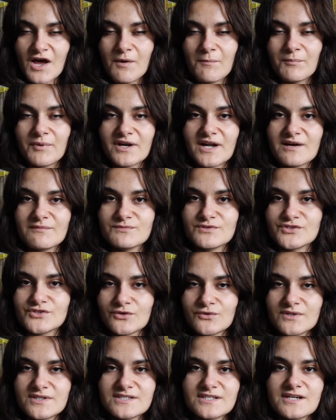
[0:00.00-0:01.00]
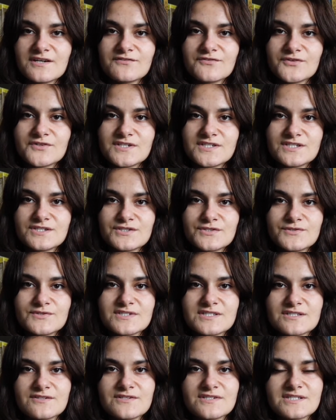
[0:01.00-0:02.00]
but I'm so excited for these 2
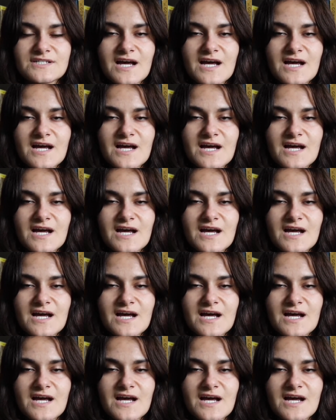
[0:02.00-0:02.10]
series.